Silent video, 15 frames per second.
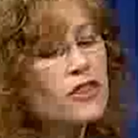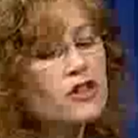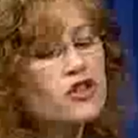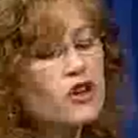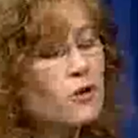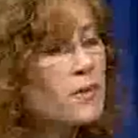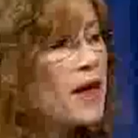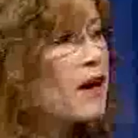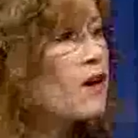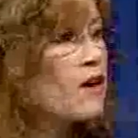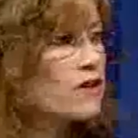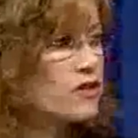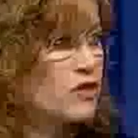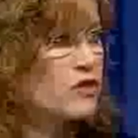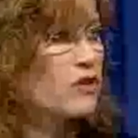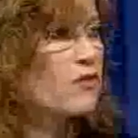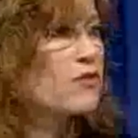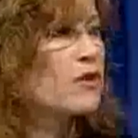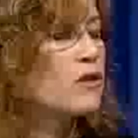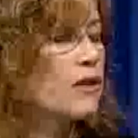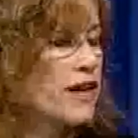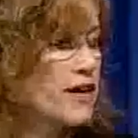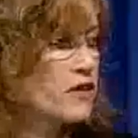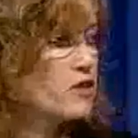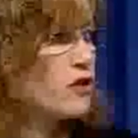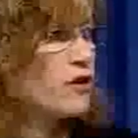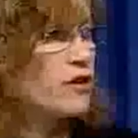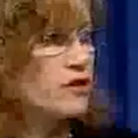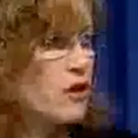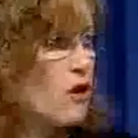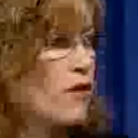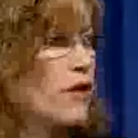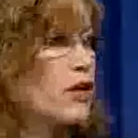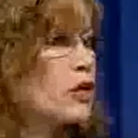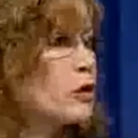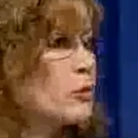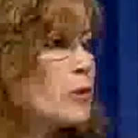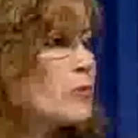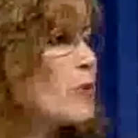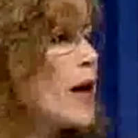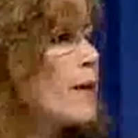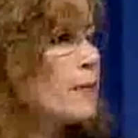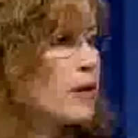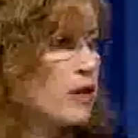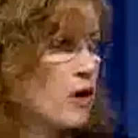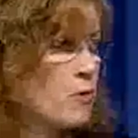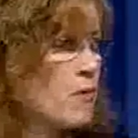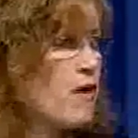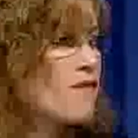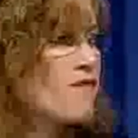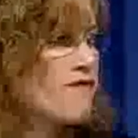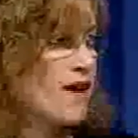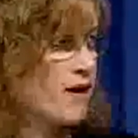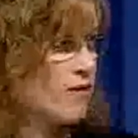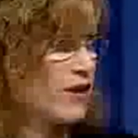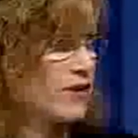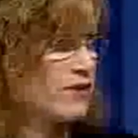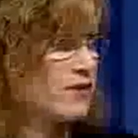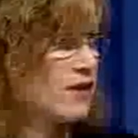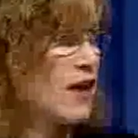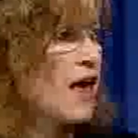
the germ that causes cervical cancer is called the human papilloma virus.